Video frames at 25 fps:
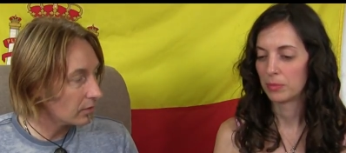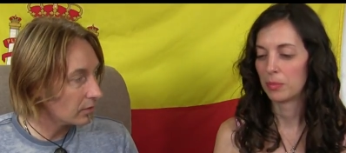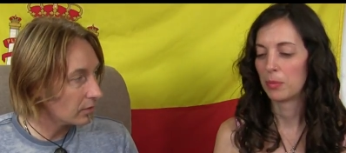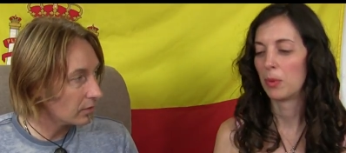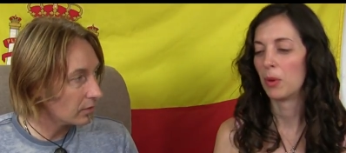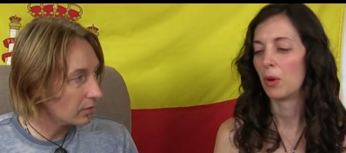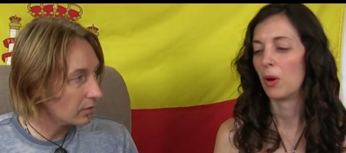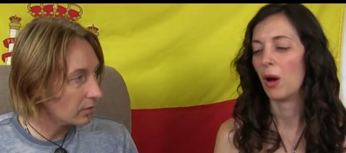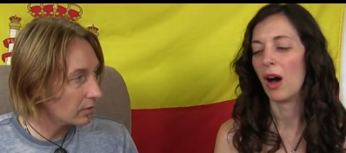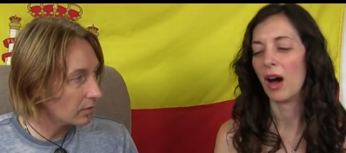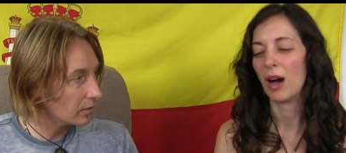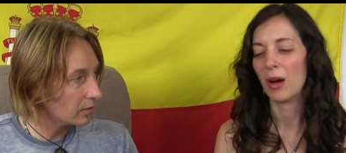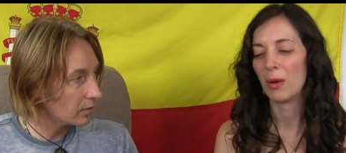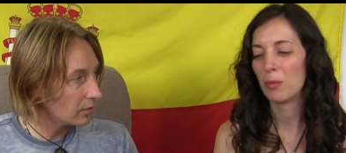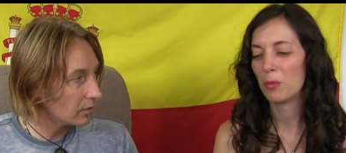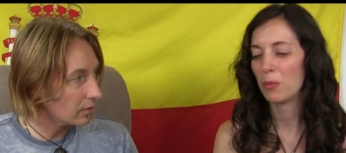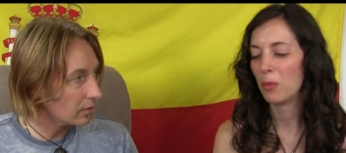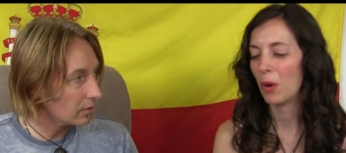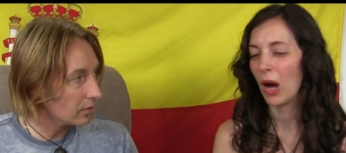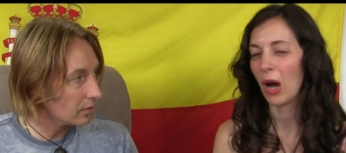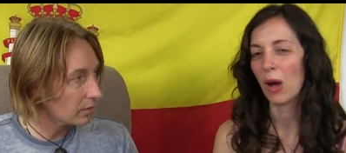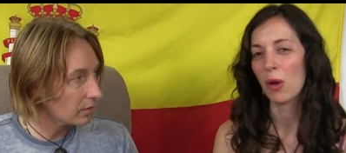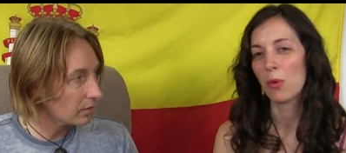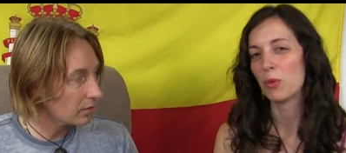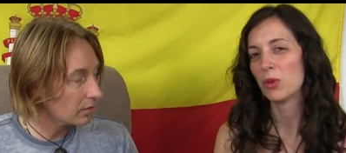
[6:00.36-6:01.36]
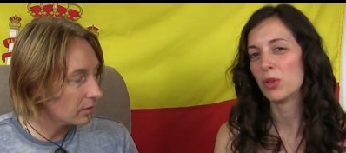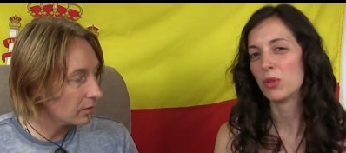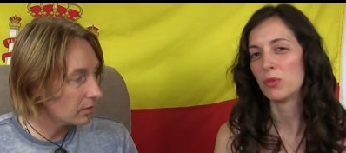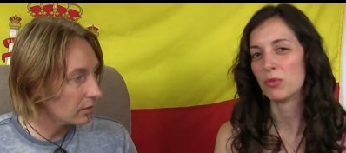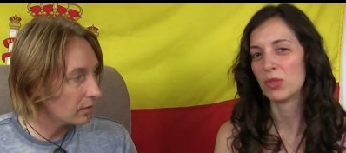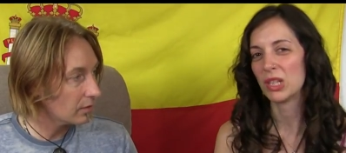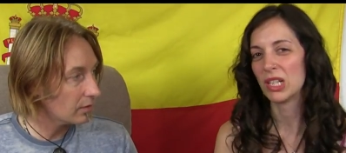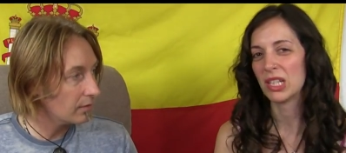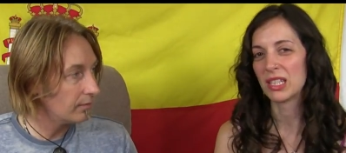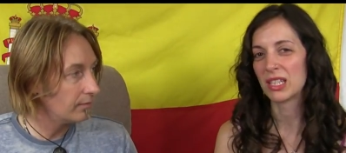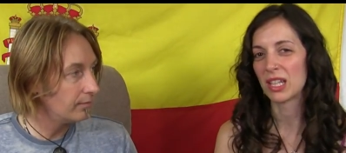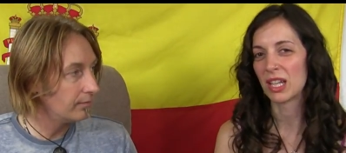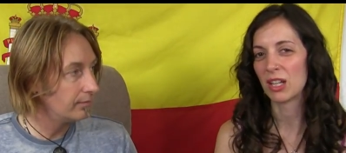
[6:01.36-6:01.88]
Speaker 1: I wouldn't
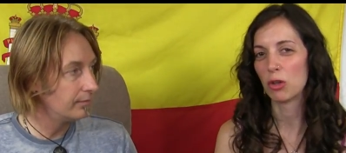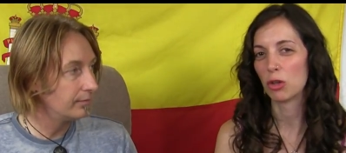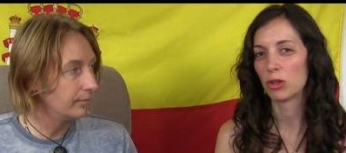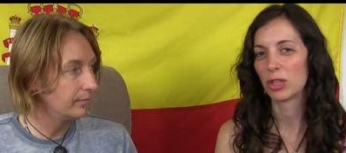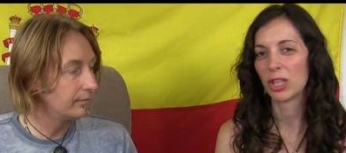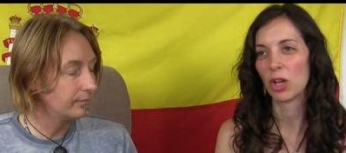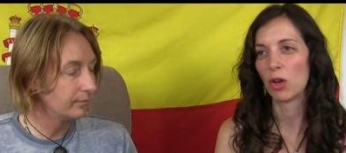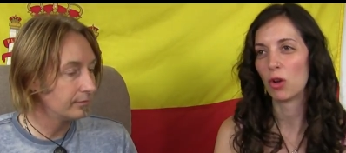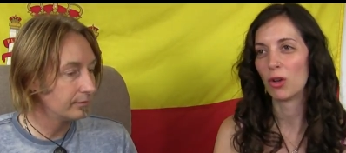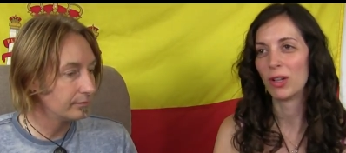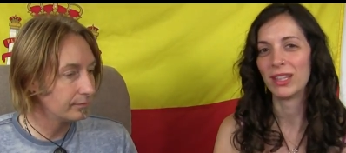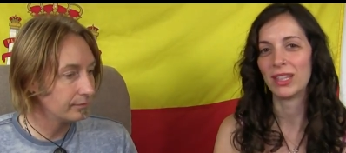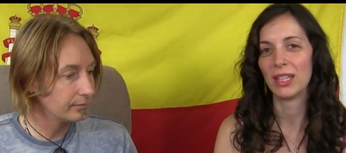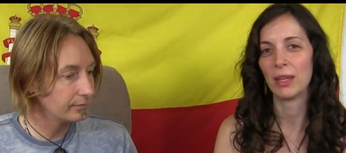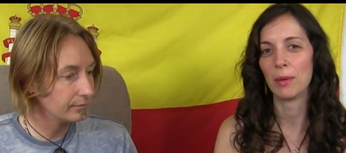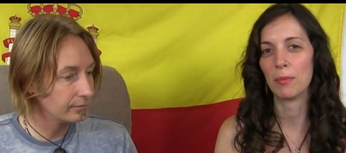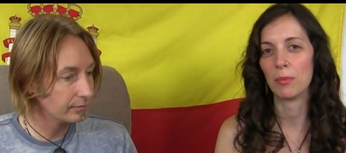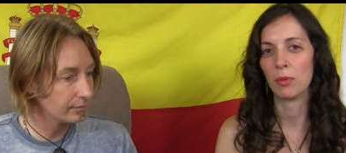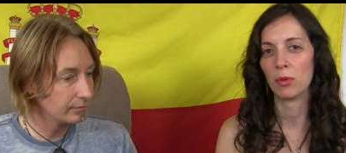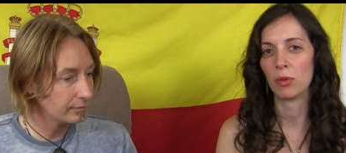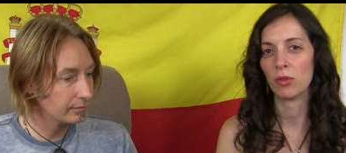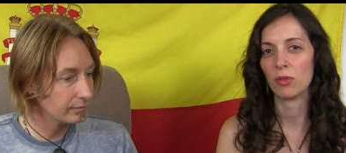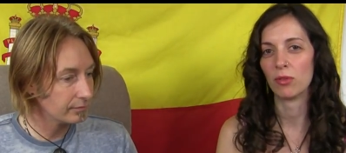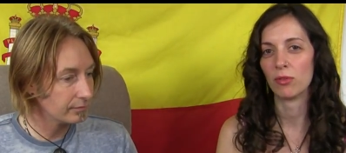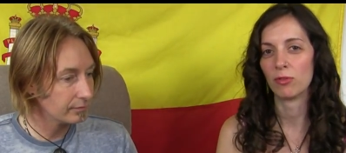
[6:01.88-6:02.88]
really say no tengo el tiempo,